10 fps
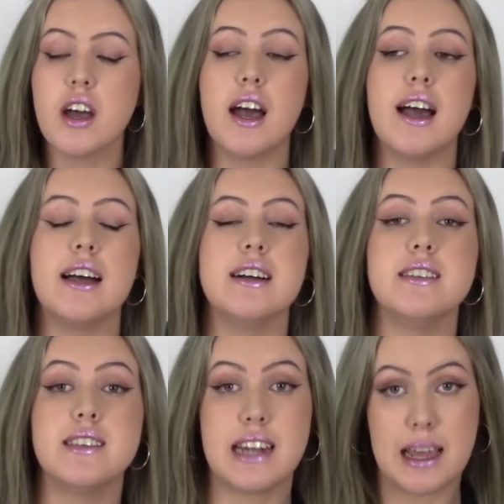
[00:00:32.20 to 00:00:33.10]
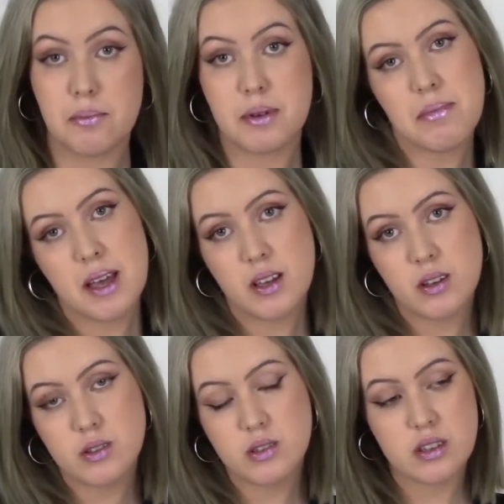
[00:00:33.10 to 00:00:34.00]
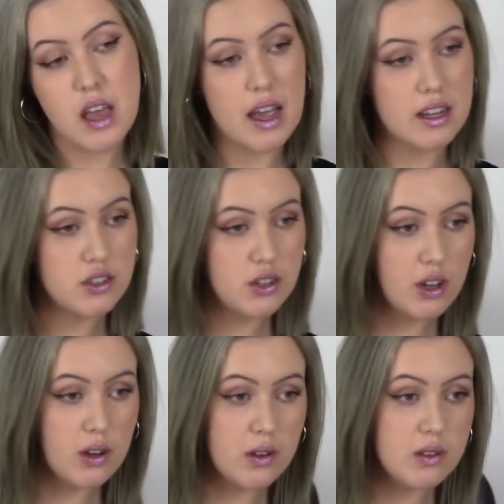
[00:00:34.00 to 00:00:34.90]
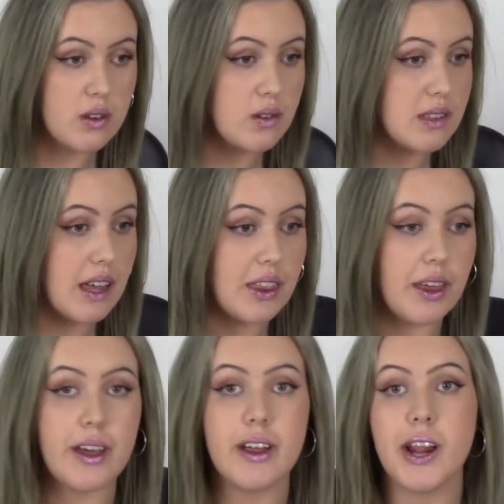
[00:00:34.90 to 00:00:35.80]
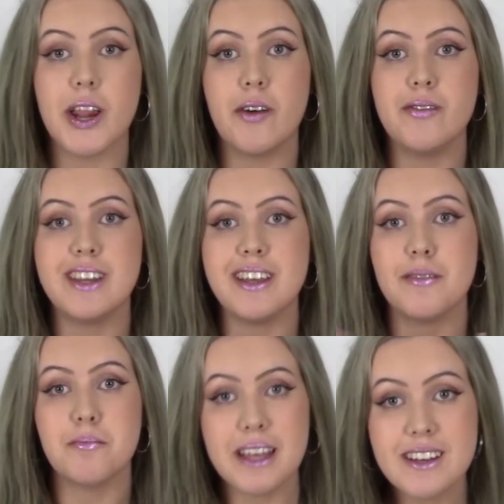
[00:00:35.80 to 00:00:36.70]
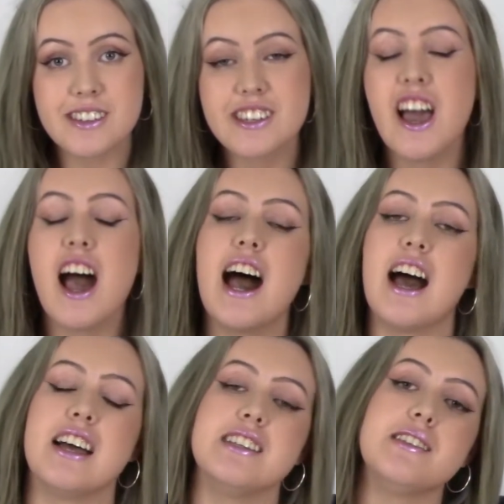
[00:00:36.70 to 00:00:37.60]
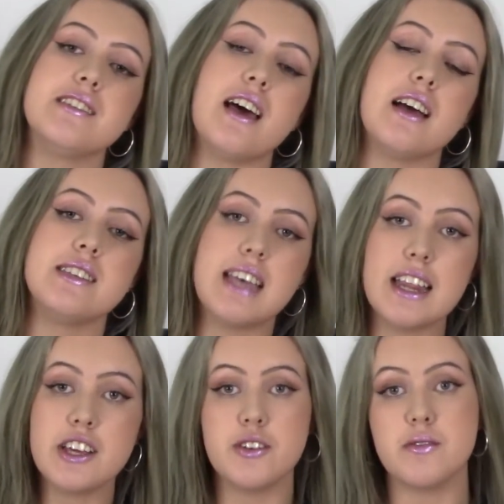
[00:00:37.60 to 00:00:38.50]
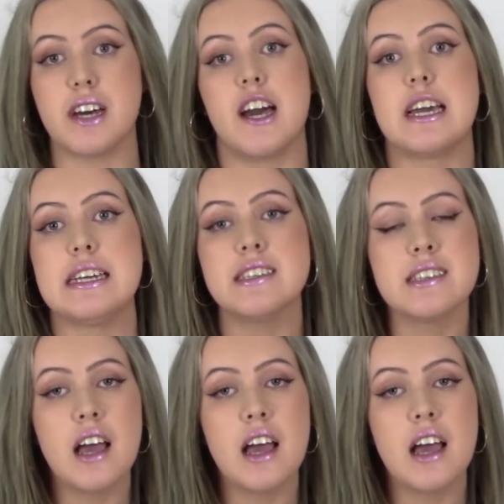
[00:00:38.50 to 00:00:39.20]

and sleeping pills and all those other lovely pills, and telling you guys